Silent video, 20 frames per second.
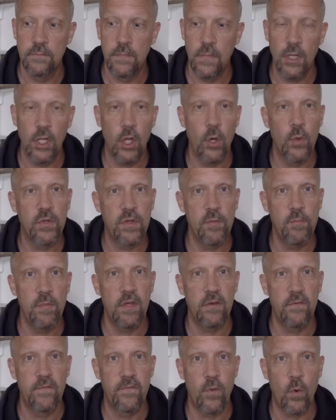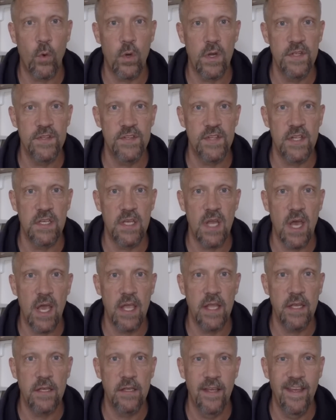low to mid 40s at
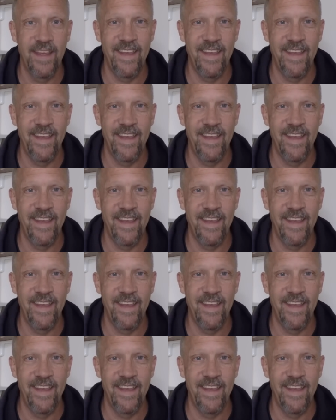night.